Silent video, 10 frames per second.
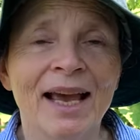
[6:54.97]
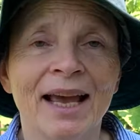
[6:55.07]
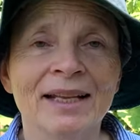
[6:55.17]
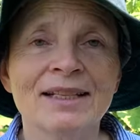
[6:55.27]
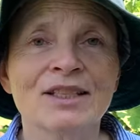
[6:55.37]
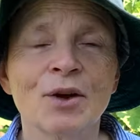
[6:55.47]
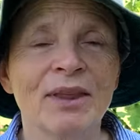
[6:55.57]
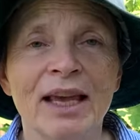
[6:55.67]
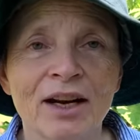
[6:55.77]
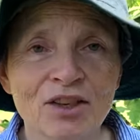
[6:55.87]
And so
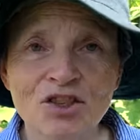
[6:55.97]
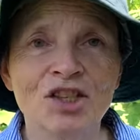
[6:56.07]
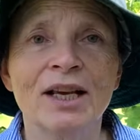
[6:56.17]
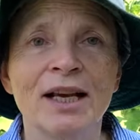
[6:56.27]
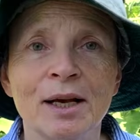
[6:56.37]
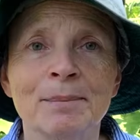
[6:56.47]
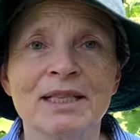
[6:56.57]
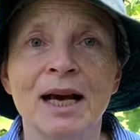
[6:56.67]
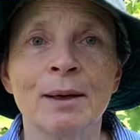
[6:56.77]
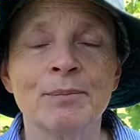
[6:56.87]
the energy
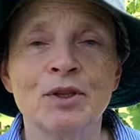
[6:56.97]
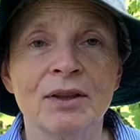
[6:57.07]
comes up